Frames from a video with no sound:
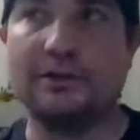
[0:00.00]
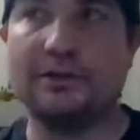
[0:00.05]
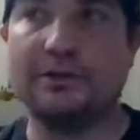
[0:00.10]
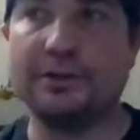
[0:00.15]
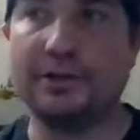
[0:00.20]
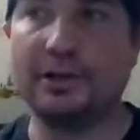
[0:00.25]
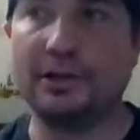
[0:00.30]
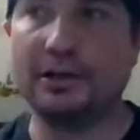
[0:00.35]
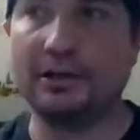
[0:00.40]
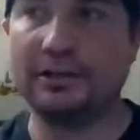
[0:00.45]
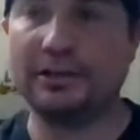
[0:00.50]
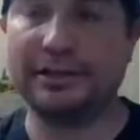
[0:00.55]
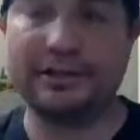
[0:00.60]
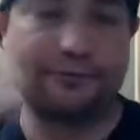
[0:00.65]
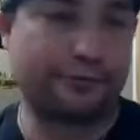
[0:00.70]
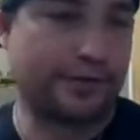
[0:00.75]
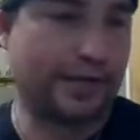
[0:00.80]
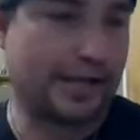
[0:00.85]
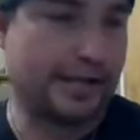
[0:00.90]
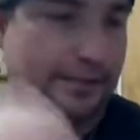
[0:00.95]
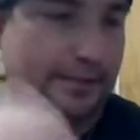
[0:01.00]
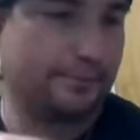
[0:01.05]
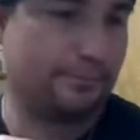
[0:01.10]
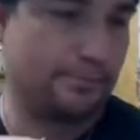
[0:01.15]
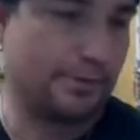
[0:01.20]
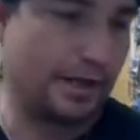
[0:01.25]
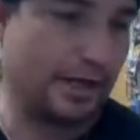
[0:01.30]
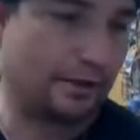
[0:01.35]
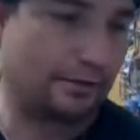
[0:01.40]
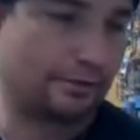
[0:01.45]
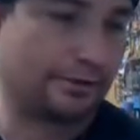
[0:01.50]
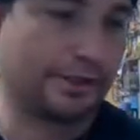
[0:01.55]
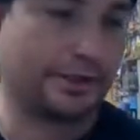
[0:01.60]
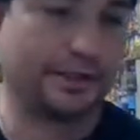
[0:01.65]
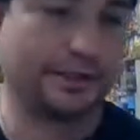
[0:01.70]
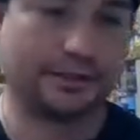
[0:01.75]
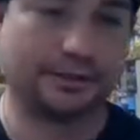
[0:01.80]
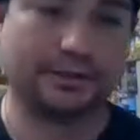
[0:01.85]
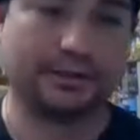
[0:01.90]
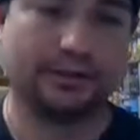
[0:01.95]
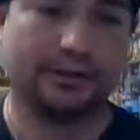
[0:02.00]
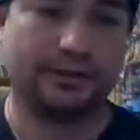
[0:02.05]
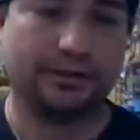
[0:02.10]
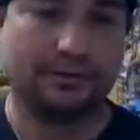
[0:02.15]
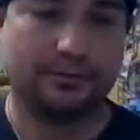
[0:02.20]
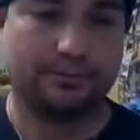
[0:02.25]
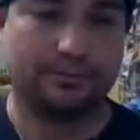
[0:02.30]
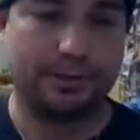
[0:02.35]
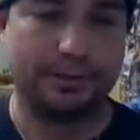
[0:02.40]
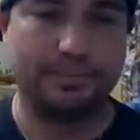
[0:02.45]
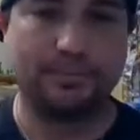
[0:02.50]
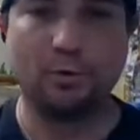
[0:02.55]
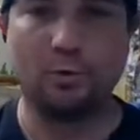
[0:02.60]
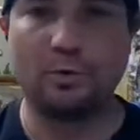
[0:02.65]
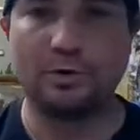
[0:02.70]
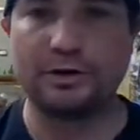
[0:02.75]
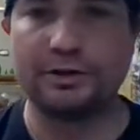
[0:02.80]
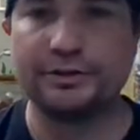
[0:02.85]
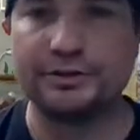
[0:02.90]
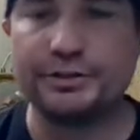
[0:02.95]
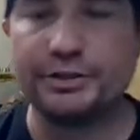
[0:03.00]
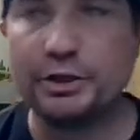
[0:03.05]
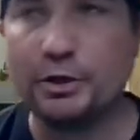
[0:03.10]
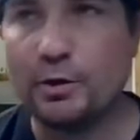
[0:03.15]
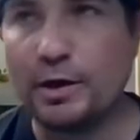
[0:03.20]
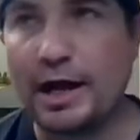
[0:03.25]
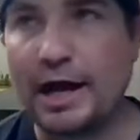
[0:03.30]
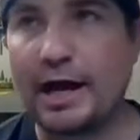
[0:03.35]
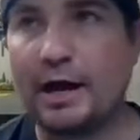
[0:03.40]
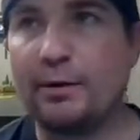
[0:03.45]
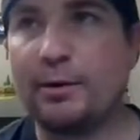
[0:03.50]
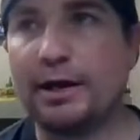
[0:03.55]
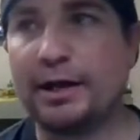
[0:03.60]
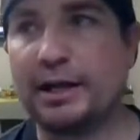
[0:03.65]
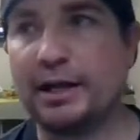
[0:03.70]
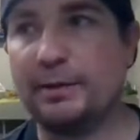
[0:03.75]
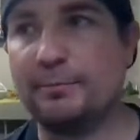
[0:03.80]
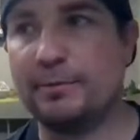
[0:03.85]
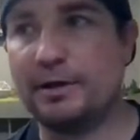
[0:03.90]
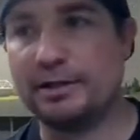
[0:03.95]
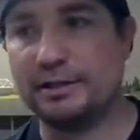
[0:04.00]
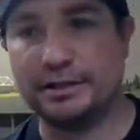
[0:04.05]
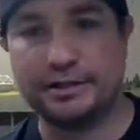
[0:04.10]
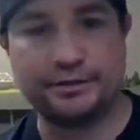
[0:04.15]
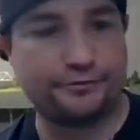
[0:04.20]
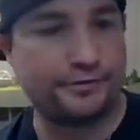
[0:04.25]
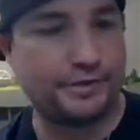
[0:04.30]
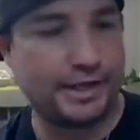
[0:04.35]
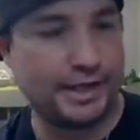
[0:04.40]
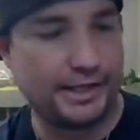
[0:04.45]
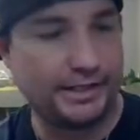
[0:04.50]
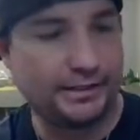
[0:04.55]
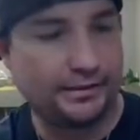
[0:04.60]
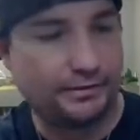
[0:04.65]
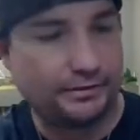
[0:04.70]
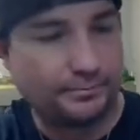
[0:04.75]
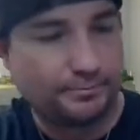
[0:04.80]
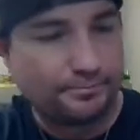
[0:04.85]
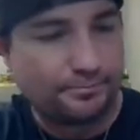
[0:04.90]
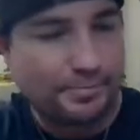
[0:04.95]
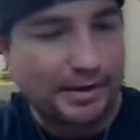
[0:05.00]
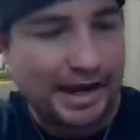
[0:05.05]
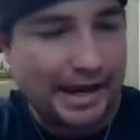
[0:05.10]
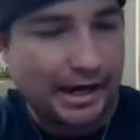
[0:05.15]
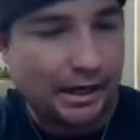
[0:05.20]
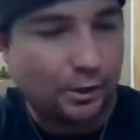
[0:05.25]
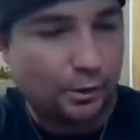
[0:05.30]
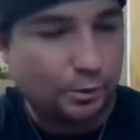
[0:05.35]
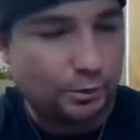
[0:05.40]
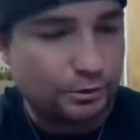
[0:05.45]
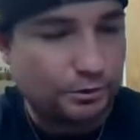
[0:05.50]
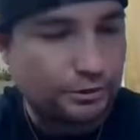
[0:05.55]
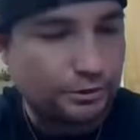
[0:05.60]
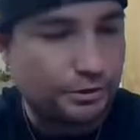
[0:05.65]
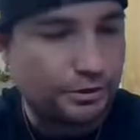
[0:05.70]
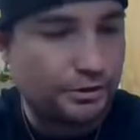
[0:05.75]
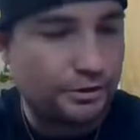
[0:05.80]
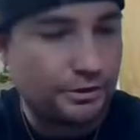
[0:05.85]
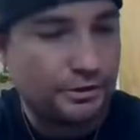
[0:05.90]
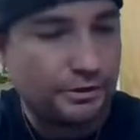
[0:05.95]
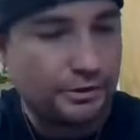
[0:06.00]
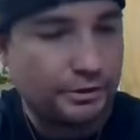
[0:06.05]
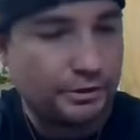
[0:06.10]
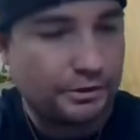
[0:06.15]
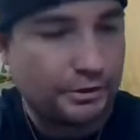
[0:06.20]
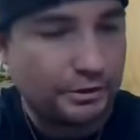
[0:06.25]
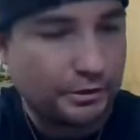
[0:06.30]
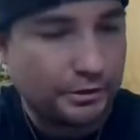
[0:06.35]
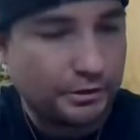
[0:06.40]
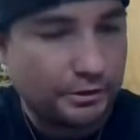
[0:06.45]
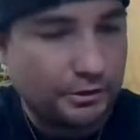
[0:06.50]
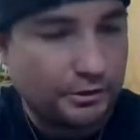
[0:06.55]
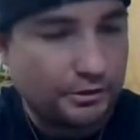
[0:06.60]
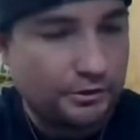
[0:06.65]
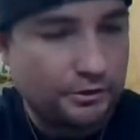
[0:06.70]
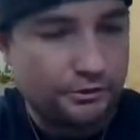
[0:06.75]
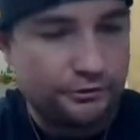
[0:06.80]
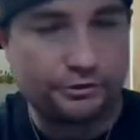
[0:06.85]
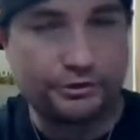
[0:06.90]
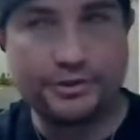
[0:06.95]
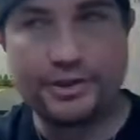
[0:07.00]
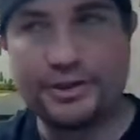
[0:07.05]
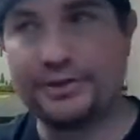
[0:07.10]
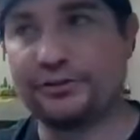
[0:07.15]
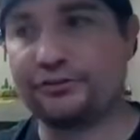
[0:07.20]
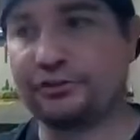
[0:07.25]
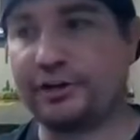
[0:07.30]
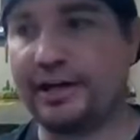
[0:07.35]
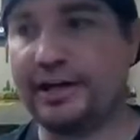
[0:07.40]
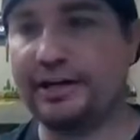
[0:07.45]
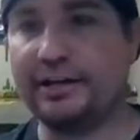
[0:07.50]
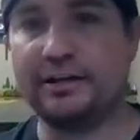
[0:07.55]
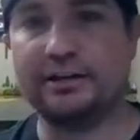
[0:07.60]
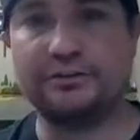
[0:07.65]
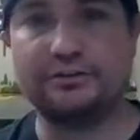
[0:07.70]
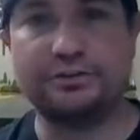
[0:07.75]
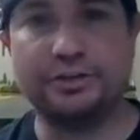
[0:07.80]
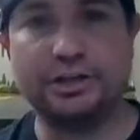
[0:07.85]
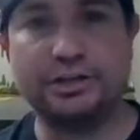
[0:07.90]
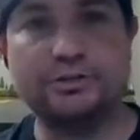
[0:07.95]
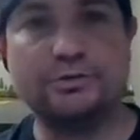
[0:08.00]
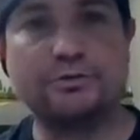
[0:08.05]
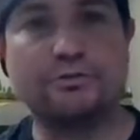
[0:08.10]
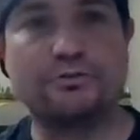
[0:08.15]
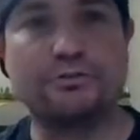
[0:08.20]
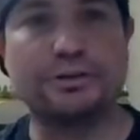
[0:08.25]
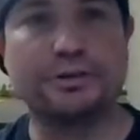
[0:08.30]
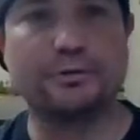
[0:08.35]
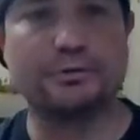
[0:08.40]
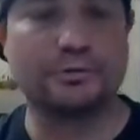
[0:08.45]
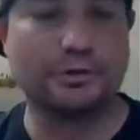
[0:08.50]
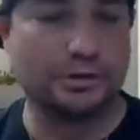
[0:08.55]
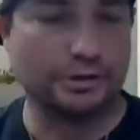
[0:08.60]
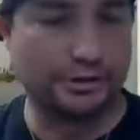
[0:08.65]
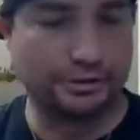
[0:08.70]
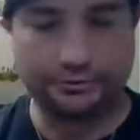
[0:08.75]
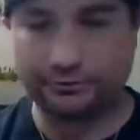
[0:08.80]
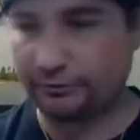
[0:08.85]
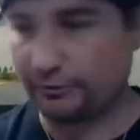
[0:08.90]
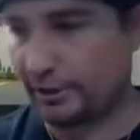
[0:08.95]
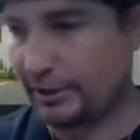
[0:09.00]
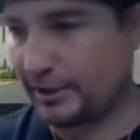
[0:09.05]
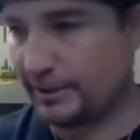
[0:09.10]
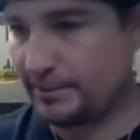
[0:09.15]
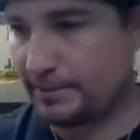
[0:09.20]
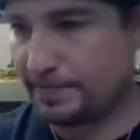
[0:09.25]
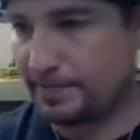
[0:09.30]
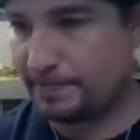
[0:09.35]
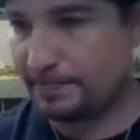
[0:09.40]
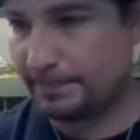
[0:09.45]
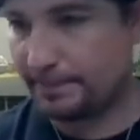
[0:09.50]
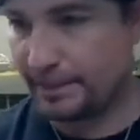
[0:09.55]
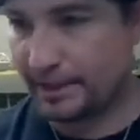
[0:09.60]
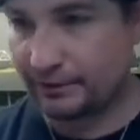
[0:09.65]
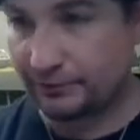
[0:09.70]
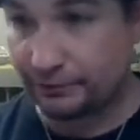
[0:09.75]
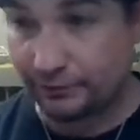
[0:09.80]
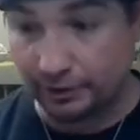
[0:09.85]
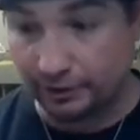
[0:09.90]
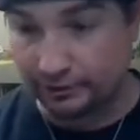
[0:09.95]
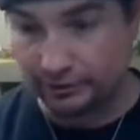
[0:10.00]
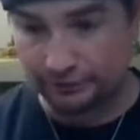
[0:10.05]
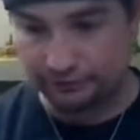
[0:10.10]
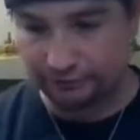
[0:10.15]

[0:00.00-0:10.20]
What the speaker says: lift gate area. People wanted to know how I got my lift gate powered so that the train continuously runs, right? That's very